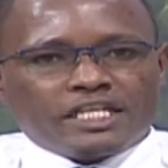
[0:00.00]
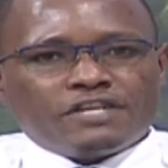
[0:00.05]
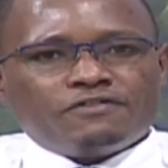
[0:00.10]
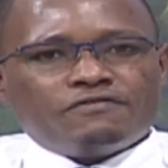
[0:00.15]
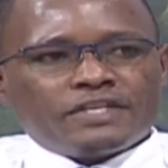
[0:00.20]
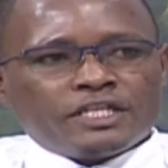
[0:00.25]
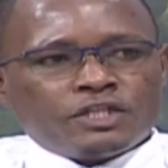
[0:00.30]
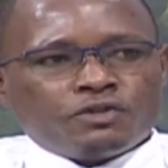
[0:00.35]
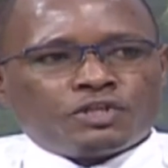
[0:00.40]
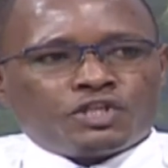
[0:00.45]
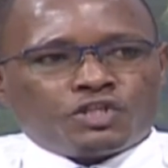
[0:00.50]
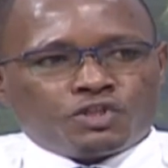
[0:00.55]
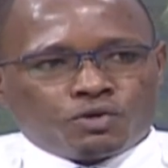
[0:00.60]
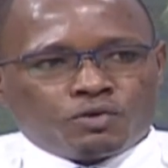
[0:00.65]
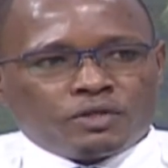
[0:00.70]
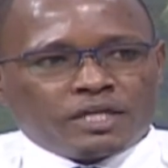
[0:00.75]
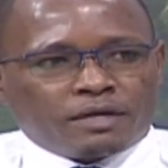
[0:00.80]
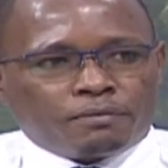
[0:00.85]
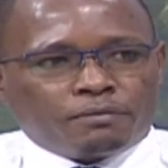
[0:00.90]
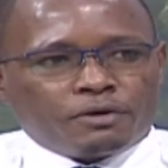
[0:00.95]
even in your
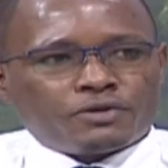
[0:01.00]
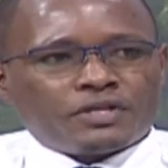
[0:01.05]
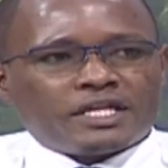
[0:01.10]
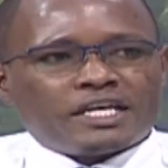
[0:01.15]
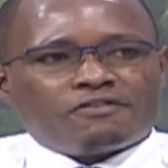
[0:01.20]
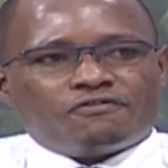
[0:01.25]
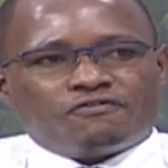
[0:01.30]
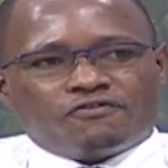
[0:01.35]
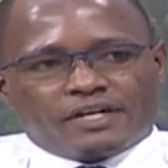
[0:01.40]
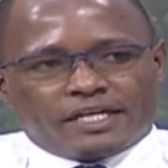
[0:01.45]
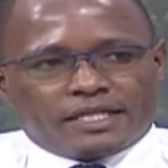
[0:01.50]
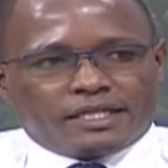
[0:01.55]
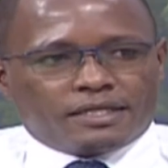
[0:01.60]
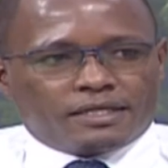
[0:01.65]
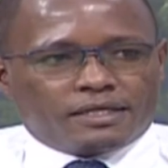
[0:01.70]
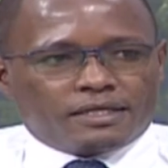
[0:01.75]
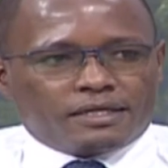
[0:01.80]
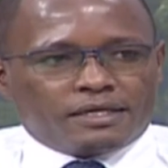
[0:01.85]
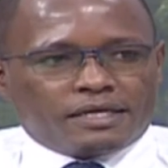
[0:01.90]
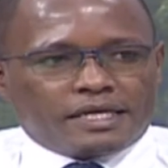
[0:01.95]
children about their father,
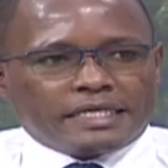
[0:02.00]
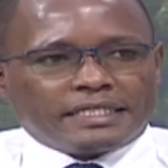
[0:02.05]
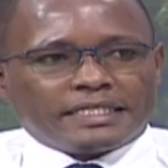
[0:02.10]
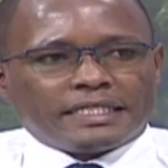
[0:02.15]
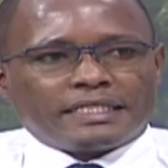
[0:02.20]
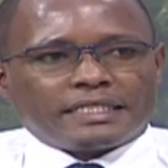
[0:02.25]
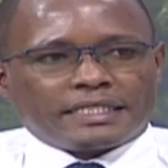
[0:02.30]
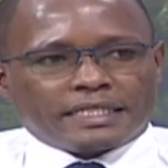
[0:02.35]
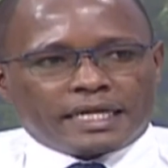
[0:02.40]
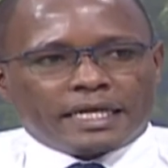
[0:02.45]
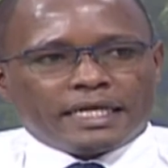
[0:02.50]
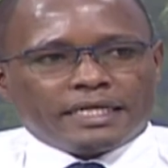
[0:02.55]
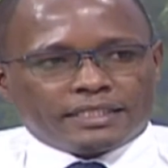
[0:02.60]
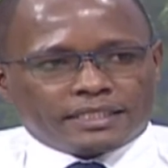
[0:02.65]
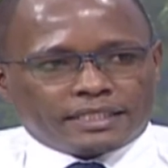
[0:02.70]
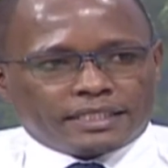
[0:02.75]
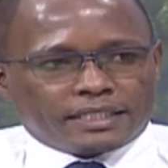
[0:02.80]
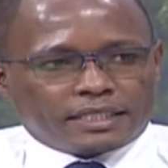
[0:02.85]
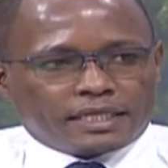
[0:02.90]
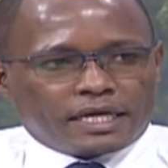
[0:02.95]
is it
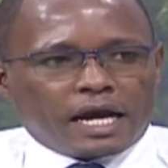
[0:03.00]
realistic?